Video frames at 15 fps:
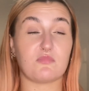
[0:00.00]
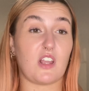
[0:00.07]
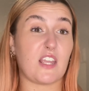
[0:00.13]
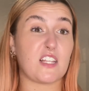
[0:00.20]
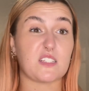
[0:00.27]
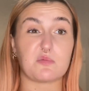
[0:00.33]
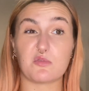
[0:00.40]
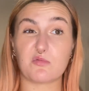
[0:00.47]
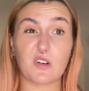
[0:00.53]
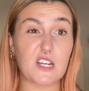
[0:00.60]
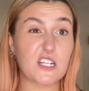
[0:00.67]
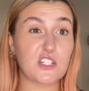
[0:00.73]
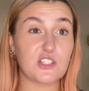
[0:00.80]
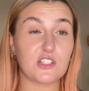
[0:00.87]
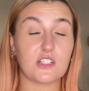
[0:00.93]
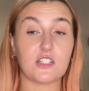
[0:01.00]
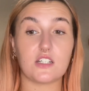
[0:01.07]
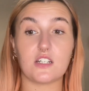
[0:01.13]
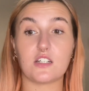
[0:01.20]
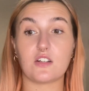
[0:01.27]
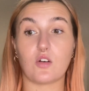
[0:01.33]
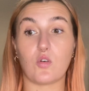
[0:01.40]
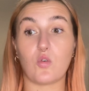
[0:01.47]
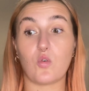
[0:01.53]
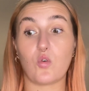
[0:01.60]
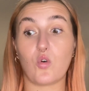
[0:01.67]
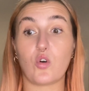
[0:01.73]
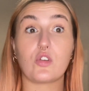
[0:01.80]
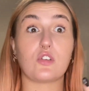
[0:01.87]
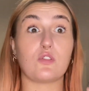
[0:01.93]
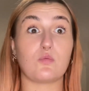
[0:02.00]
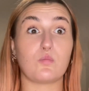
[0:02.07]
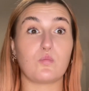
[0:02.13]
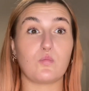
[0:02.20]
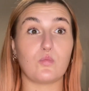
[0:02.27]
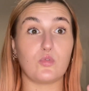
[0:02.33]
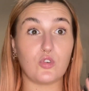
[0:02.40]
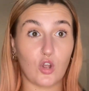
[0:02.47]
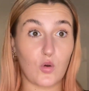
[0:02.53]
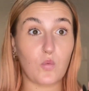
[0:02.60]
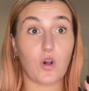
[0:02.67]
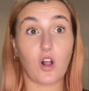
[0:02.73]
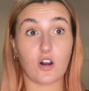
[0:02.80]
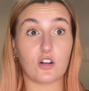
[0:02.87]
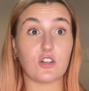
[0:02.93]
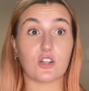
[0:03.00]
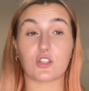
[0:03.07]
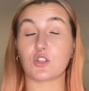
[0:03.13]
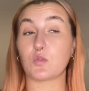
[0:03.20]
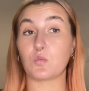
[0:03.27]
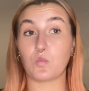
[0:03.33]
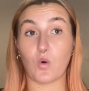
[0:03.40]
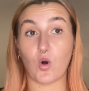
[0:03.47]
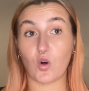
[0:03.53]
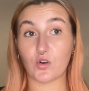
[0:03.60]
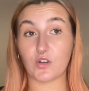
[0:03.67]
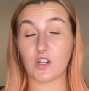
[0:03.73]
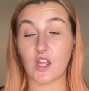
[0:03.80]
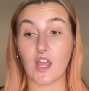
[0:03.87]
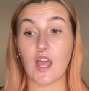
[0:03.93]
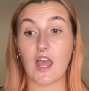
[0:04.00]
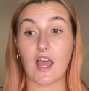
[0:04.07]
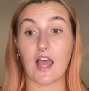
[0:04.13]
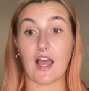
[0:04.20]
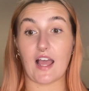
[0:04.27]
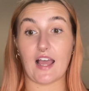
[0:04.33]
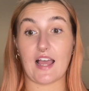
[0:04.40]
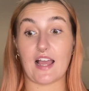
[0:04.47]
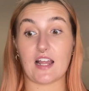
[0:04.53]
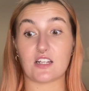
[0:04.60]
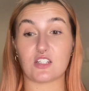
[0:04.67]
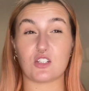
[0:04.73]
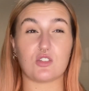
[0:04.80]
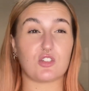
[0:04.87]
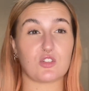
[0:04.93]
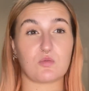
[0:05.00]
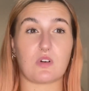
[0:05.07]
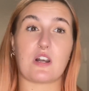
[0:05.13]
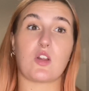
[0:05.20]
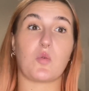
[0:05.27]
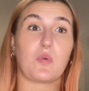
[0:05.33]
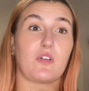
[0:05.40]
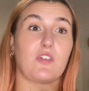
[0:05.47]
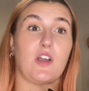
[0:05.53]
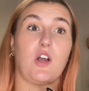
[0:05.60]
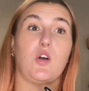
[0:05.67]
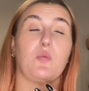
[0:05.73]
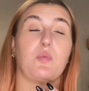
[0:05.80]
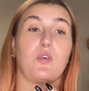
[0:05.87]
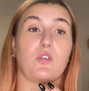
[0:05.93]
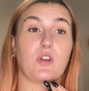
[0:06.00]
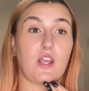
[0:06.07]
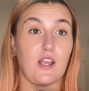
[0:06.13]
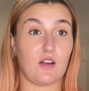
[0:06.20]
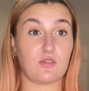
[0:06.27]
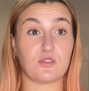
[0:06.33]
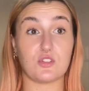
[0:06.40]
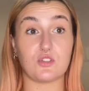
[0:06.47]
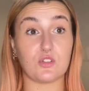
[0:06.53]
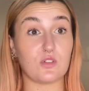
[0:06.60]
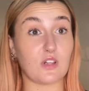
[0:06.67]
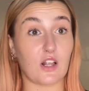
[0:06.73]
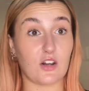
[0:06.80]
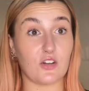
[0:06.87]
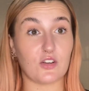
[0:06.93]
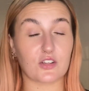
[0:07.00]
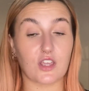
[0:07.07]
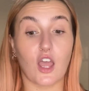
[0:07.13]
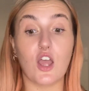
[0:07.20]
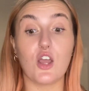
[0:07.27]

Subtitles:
inspiration, or you know what kind of look you want and you just want a little bit of help on how to do that look.